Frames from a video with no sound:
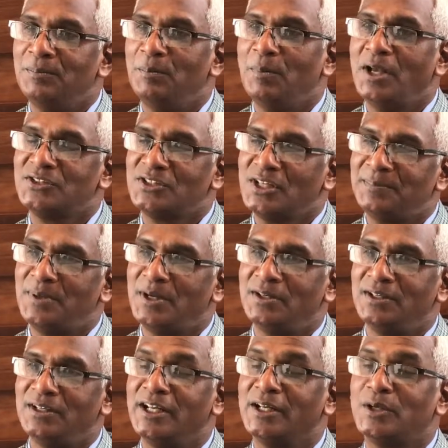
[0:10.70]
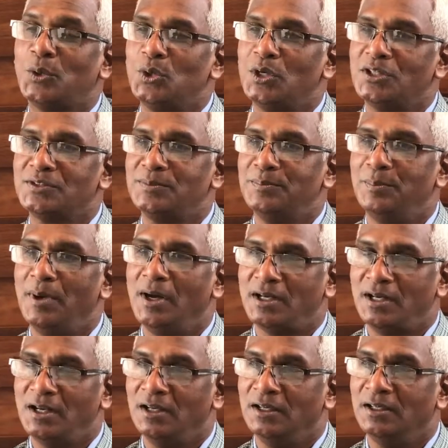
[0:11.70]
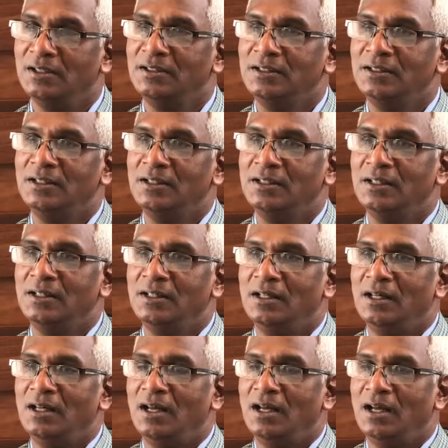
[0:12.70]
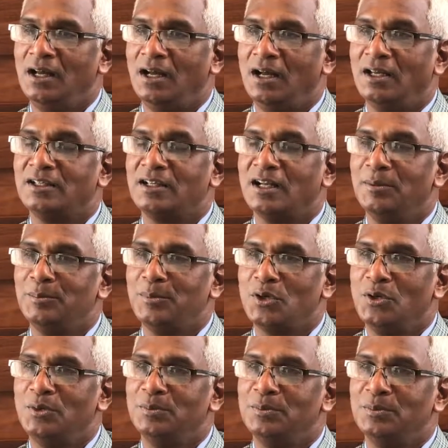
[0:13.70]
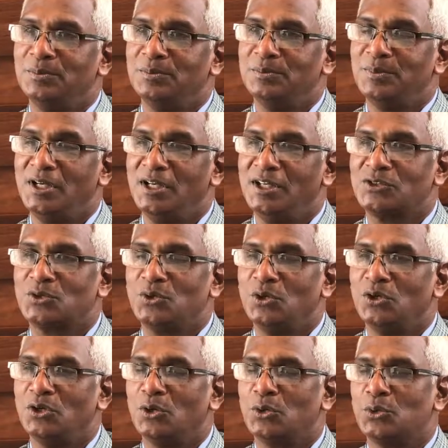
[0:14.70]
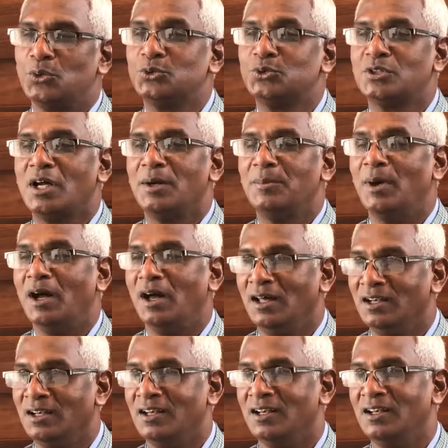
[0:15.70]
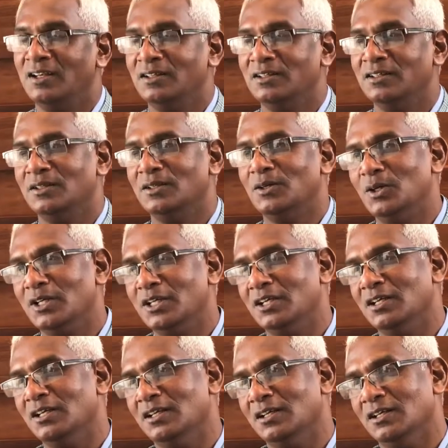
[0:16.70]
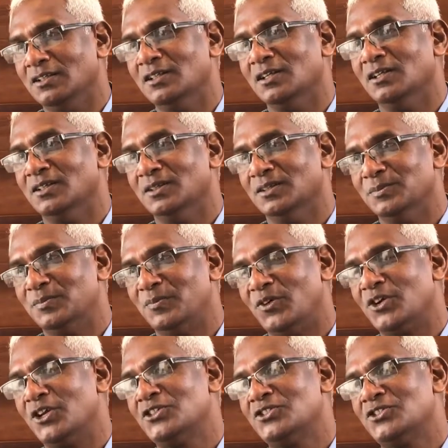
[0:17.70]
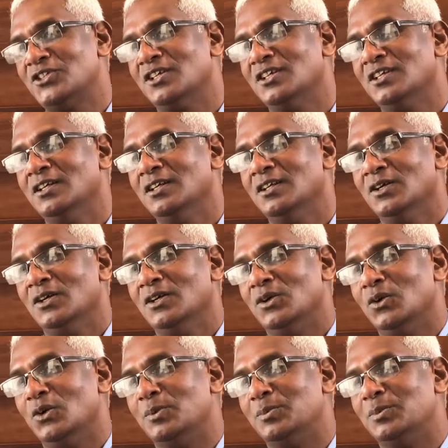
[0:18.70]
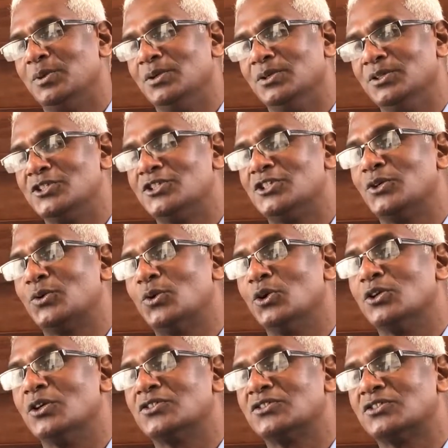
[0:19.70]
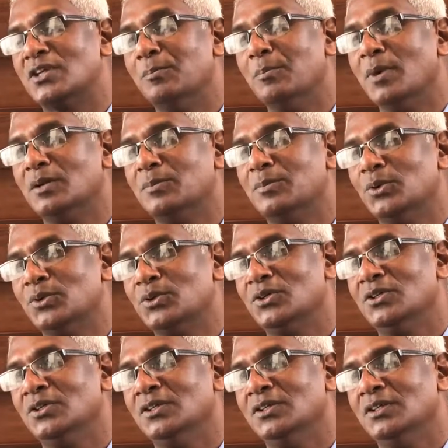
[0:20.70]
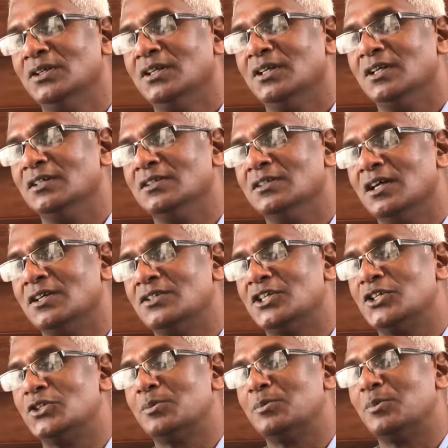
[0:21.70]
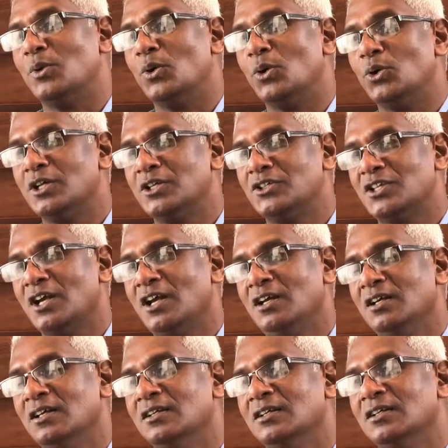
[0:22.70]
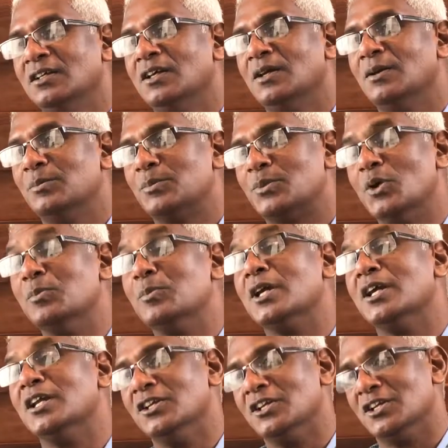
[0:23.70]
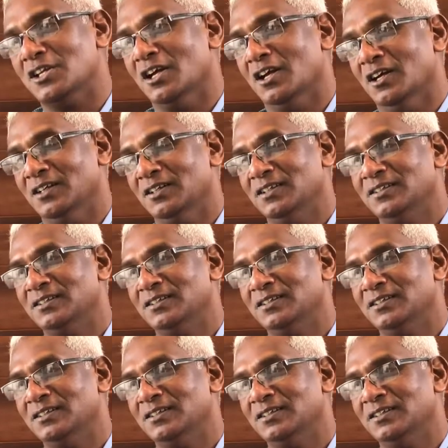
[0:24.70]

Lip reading: Myself, Nicholas Barla. I come from village called Kutra Bahal in the forest of district called Sambalpur in the state of Odisha from India.